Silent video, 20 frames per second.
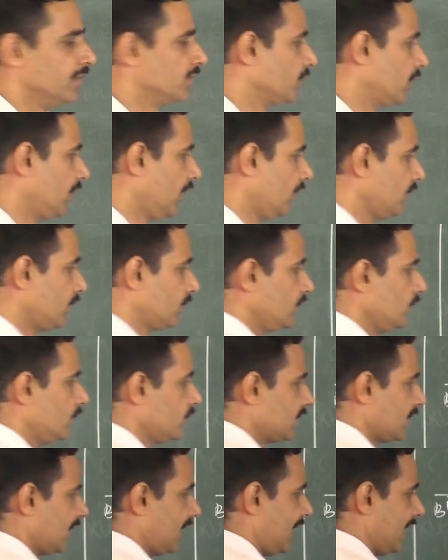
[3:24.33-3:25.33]
So you have to
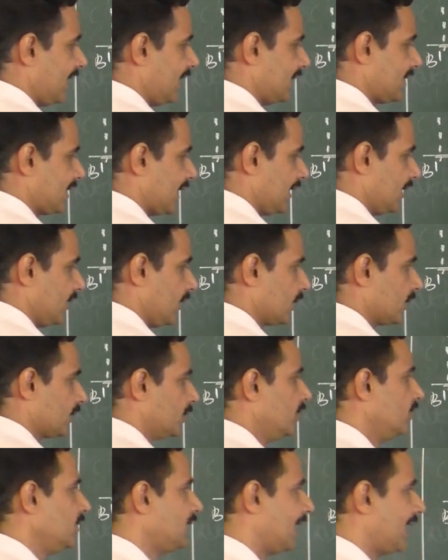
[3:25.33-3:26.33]
use the lens and you have to
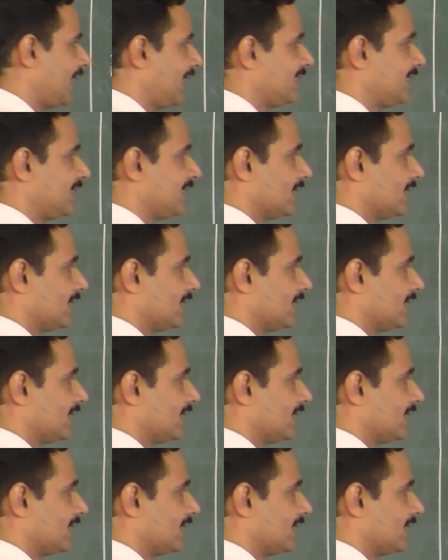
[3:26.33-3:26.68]
move the lens